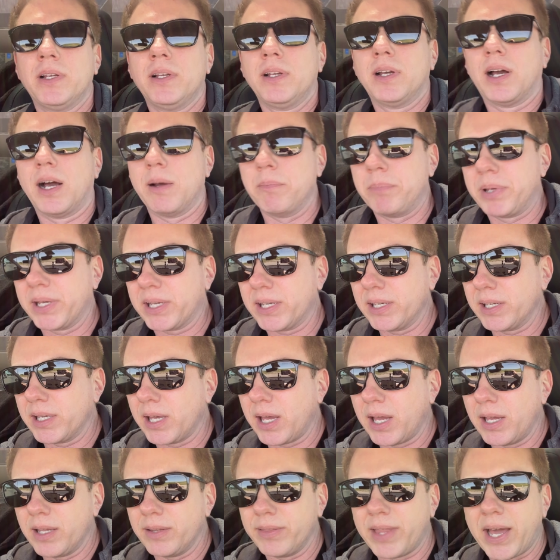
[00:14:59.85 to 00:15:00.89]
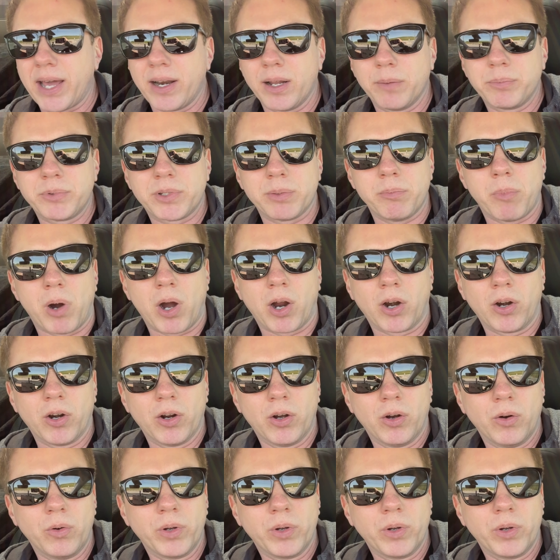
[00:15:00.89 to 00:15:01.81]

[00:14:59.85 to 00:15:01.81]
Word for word: I'm picking that up tomorrow